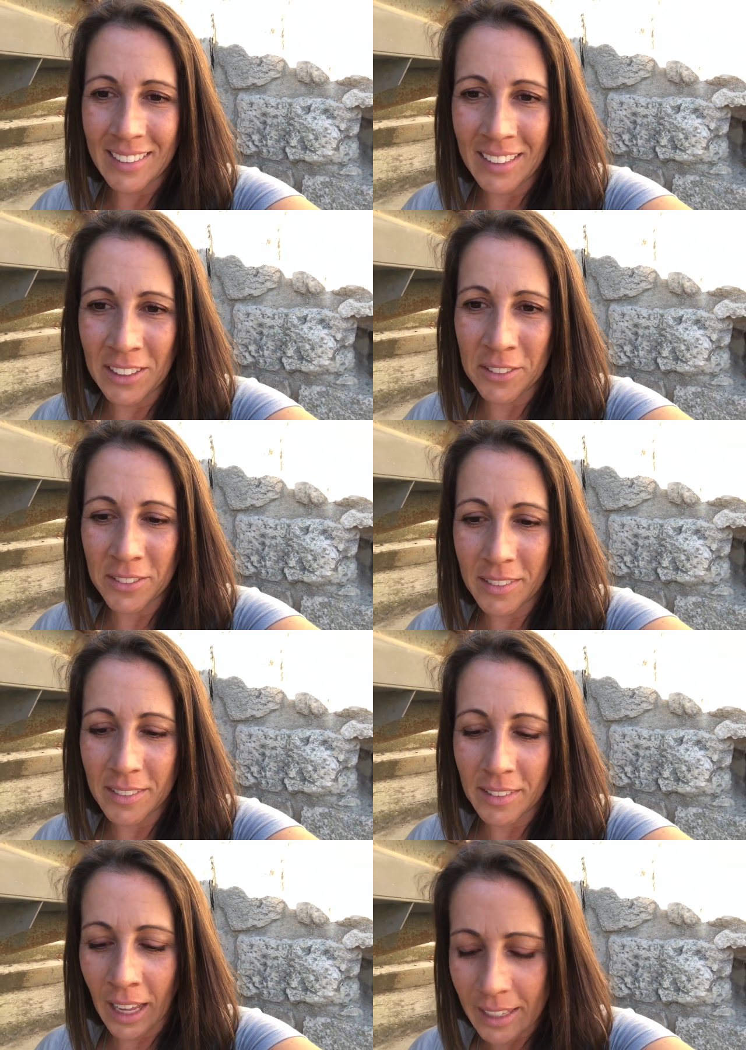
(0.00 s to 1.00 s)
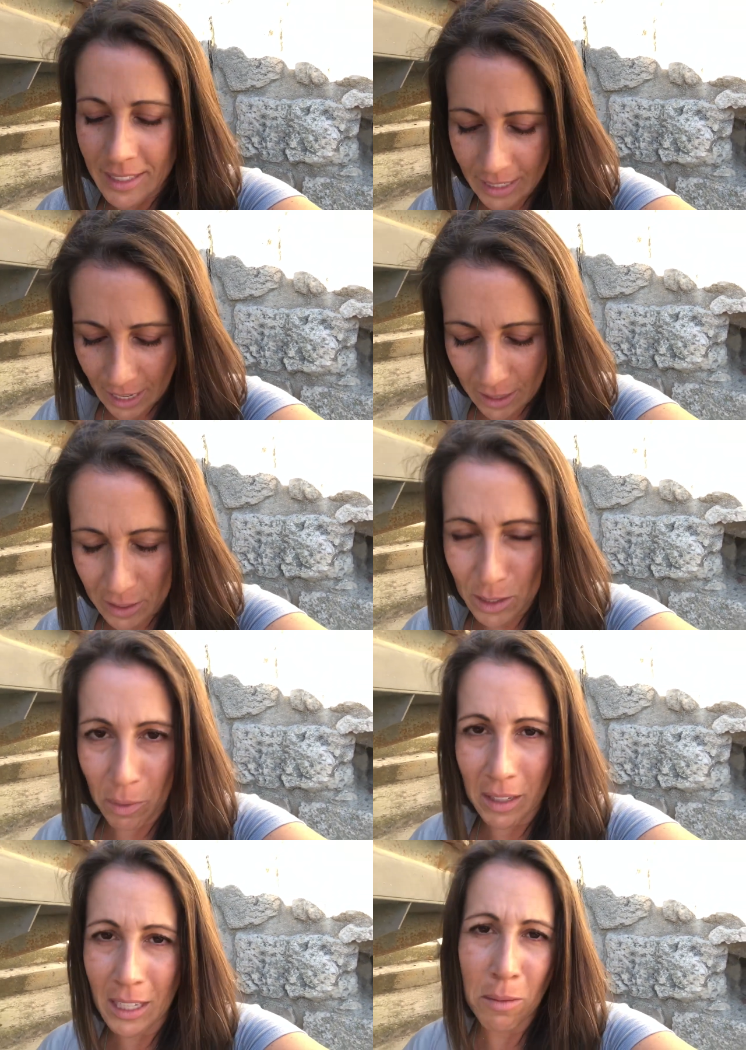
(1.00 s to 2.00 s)
you know, last night the
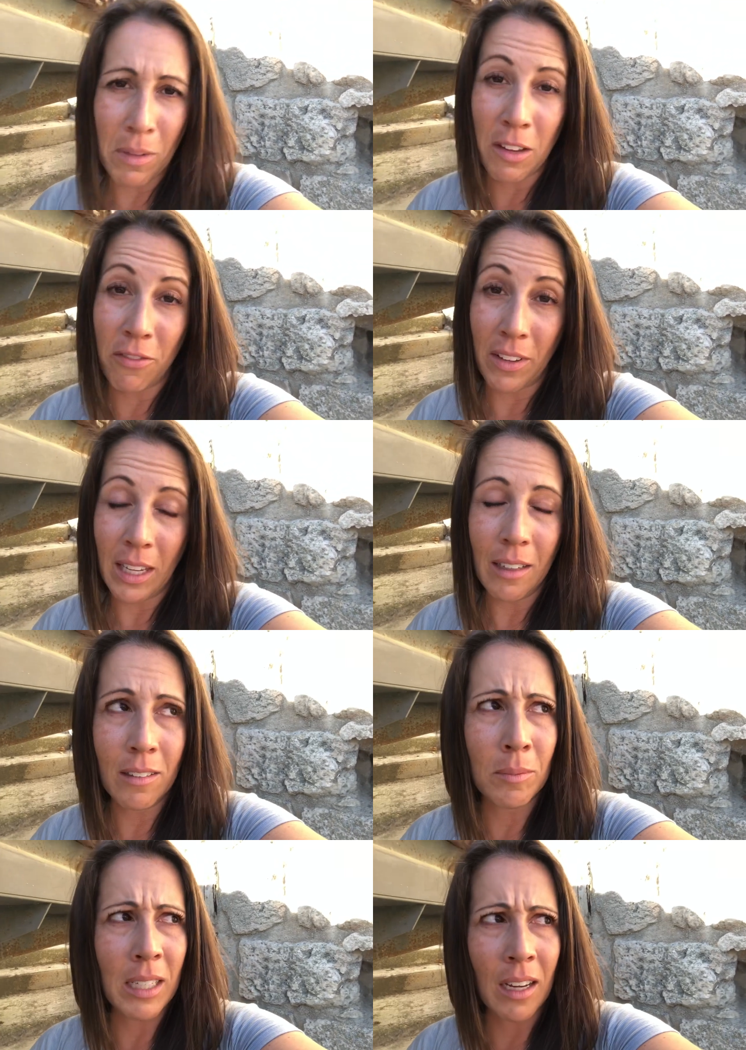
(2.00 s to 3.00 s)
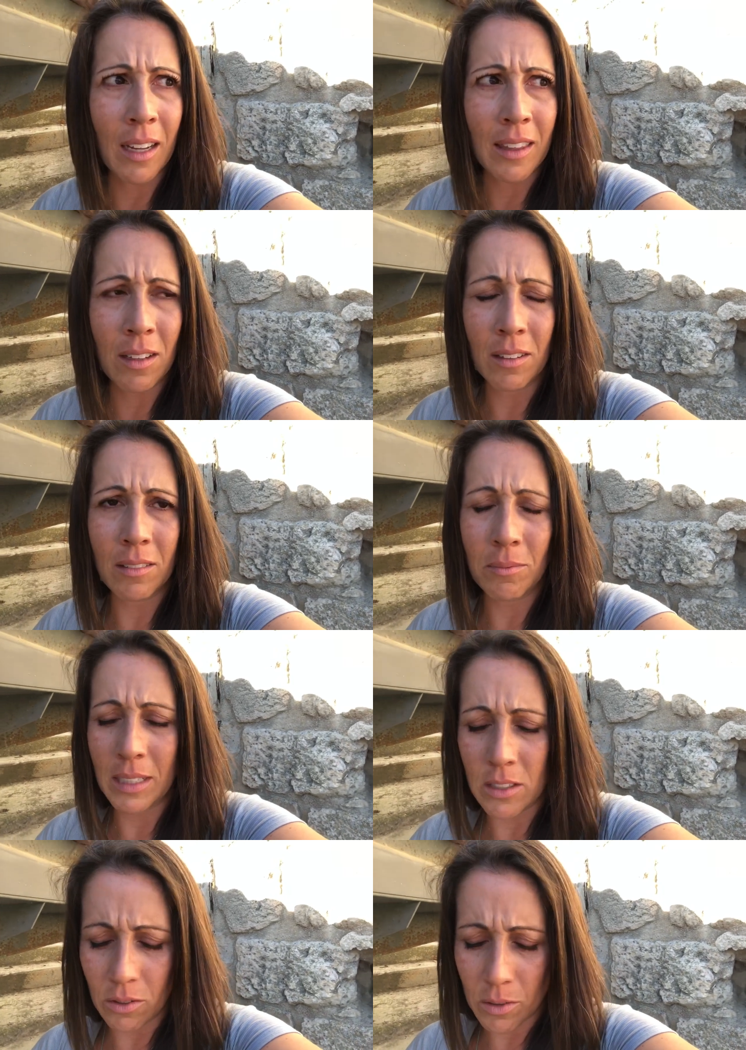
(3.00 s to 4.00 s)
swelling in my feet, oh my God,
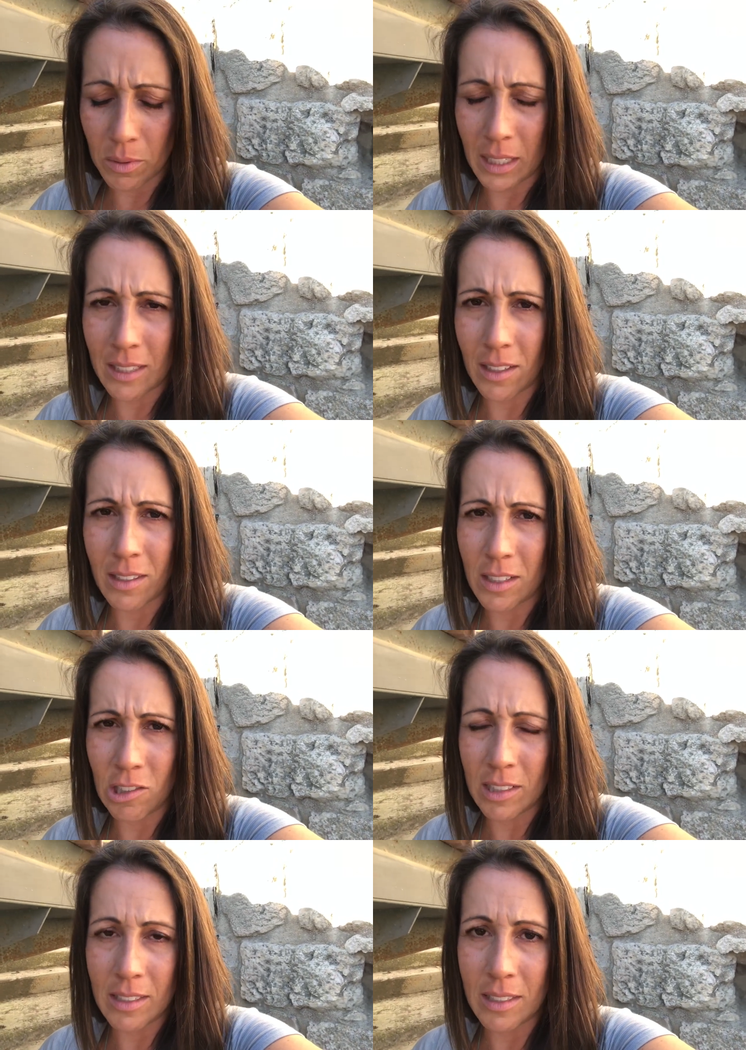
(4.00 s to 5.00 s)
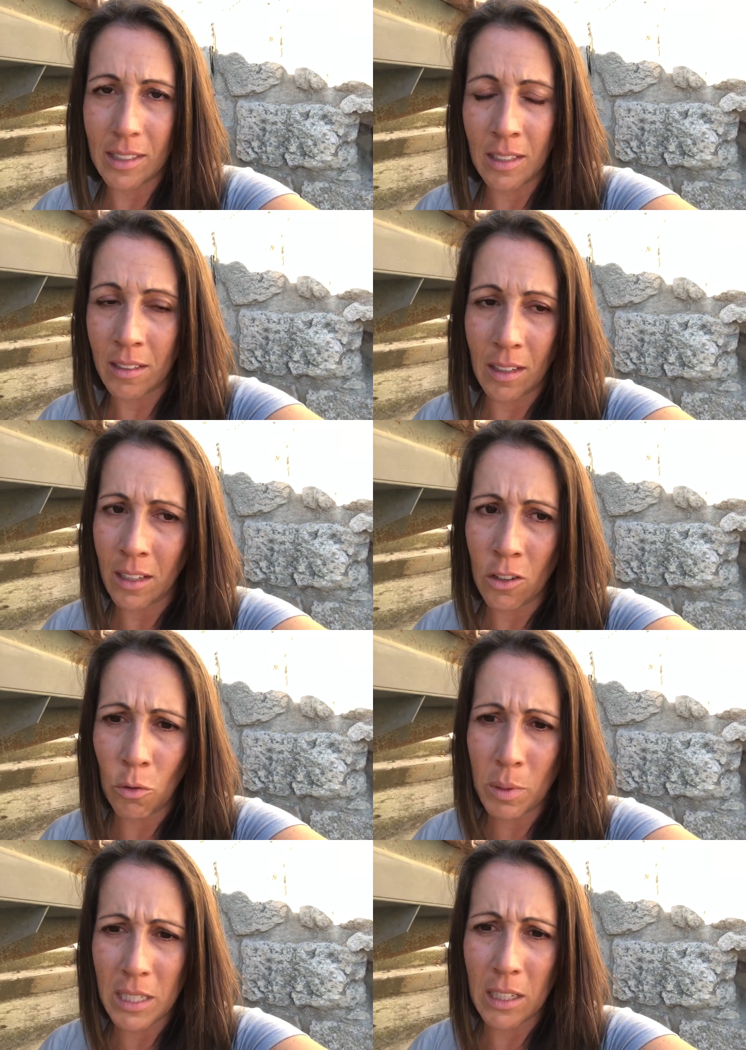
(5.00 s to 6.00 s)
my toes were like sausages, and no
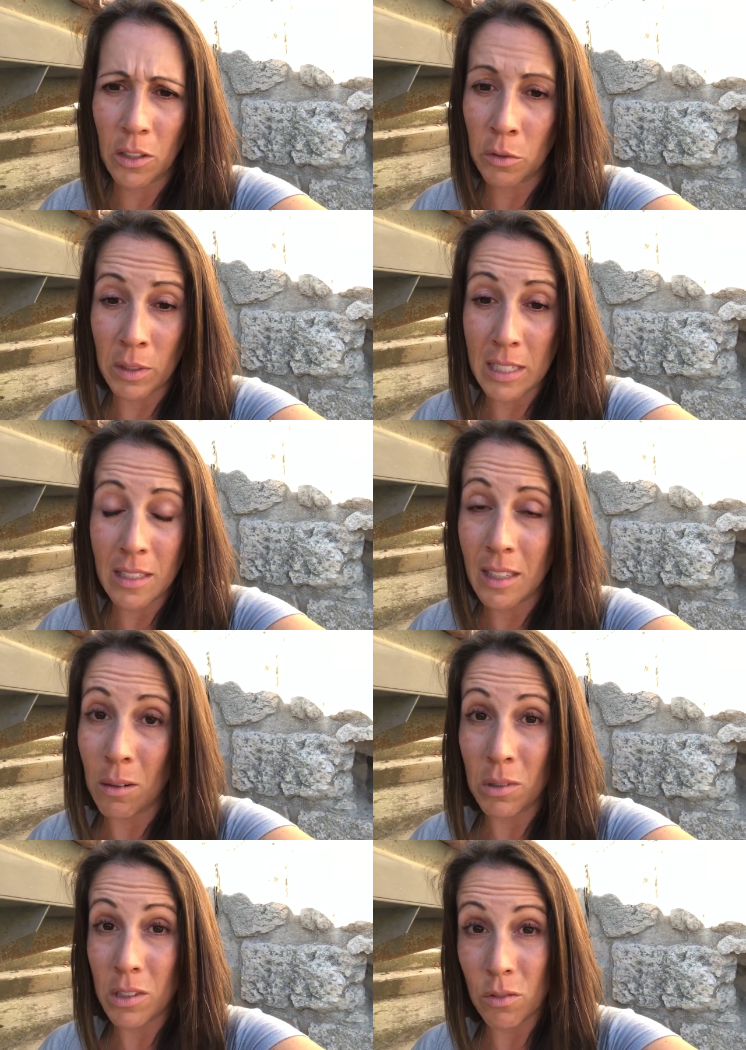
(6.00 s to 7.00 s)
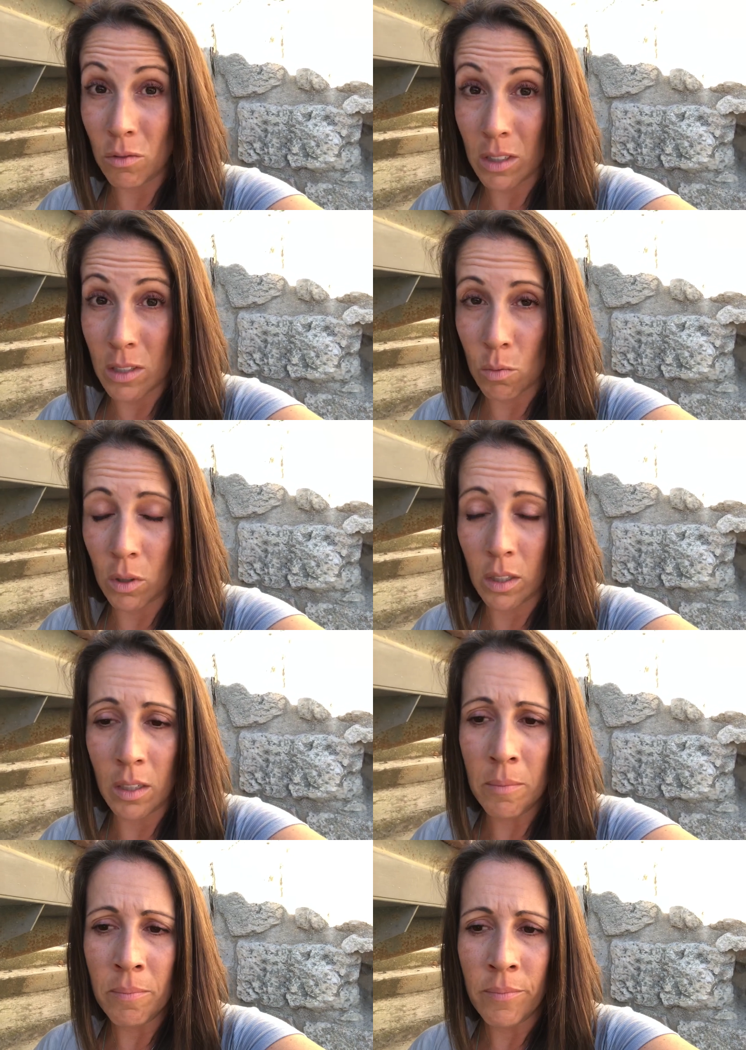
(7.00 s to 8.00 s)
particular reason, they were just really swollen.